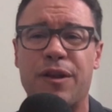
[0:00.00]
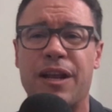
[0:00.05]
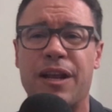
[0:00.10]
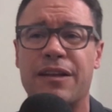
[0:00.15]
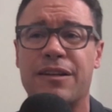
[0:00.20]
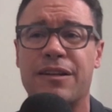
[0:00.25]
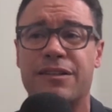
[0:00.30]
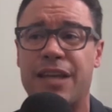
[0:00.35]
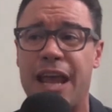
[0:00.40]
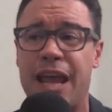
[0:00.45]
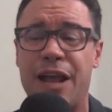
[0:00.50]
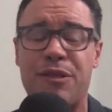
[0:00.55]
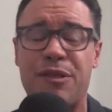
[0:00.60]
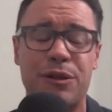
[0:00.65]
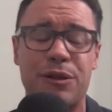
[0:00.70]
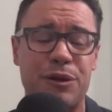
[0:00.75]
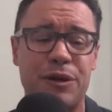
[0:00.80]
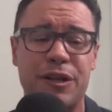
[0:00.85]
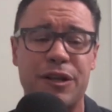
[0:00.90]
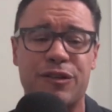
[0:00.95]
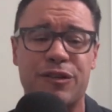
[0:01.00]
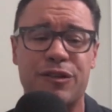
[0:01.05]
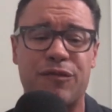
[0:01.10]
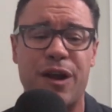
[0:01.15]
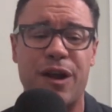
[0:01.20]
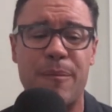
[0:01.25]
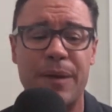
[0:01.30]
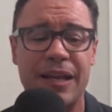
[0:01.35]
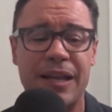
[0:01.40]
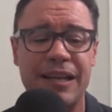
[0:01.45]
You need to take the learnings
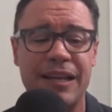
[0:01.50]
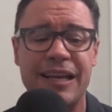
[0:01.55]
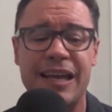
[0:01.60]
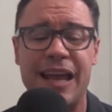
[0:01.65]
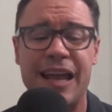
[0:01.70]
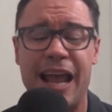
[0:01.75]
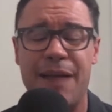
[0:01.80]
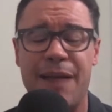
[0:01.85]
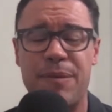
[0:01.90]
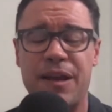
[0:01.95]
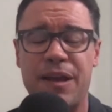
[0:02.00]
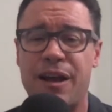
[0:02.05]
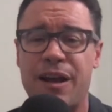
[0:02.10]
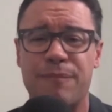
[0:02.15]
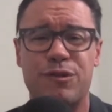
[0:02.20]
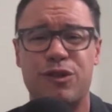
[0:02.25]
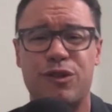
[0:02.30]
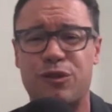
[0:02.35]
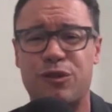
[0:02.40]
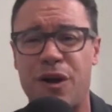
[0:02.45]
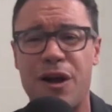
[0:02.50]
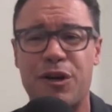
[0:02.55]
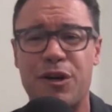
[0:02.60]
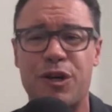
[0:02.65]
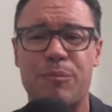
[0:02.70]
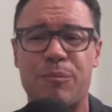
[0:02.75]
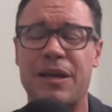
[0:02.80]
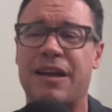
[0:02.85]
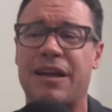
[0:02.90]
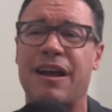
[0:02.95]
from it and become
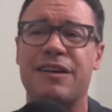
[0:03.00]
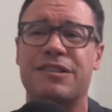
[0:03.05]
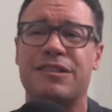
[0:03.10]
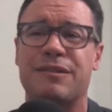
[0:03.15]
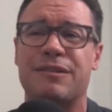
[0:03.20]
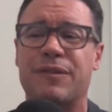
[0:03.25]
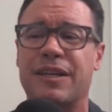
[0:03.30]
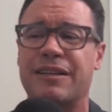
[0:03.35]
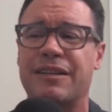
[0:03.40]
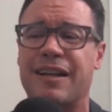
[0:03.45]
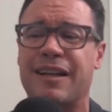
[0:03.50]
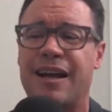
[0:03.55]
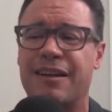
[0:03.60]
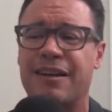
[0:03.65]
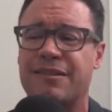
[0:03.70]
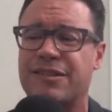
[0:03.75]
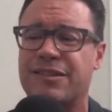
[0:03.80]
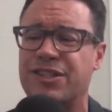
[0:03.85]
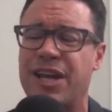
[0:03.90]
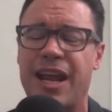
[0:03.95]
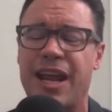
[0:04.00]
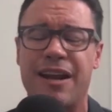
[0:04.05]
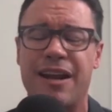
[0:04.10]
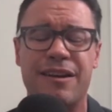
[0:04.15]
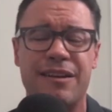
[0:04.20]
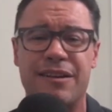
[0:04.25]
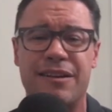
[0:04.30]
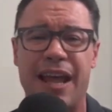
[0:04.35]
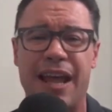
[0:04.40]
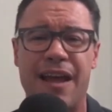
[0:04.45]
stronger because of it, not
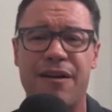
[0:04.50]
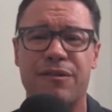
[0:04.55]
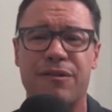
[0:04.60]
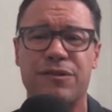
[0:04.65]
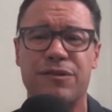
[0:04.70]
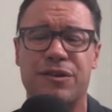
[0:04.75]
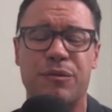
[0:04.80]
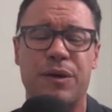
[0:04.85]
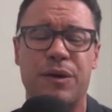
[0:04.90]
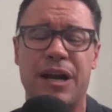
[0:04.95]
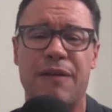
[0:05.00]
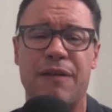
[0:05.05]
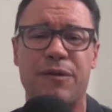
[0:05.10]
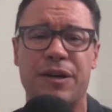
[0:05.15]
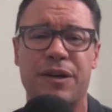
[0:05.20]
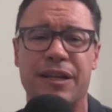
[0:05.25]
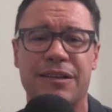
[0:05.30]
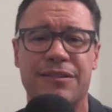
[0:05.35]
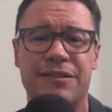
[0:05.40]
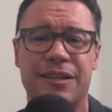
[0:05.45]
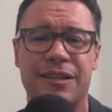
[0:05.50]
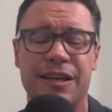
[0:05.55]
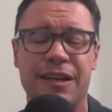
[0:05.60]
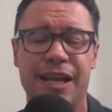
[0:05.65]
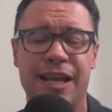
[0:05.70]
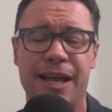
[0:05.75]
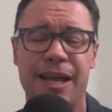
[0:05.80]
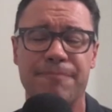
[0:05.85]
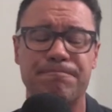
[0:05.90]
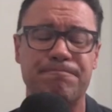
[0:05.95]
chained down to whatever it is that you
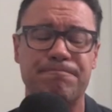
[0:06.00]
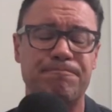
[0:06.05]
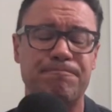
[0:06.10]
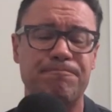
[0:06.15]
did.